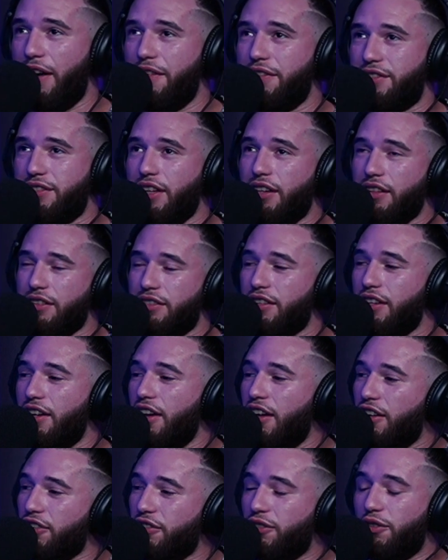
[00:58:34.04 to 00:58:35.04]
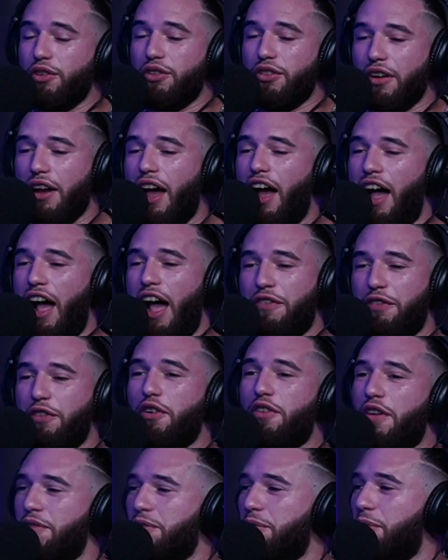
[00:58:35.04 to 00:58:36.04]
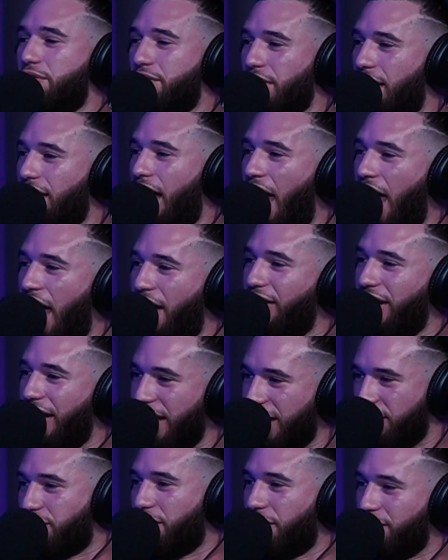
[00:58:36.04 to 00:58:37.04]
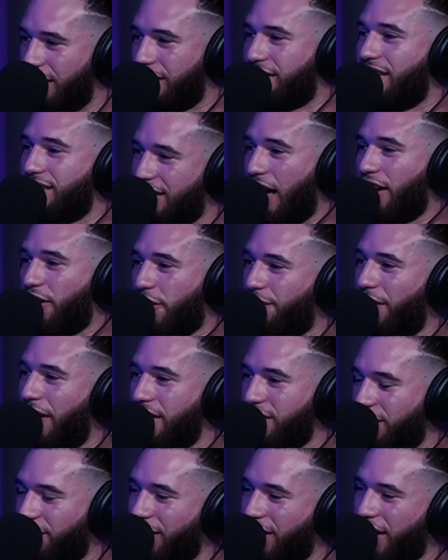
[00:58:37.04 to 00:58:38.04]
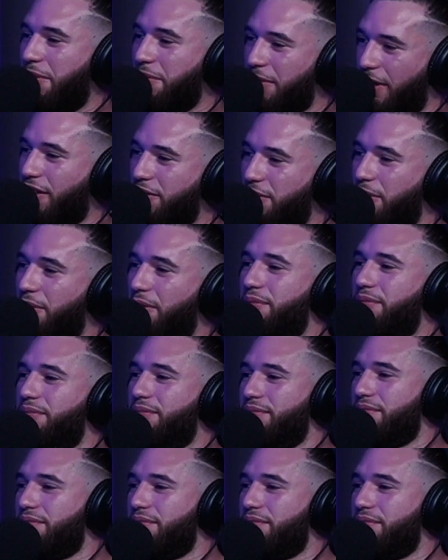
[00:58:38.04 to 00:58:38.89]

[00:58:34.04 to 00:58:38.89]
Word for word: be five six, dude. I feel comfortable saying I have an inch of dick to sacrifice if it came down to it.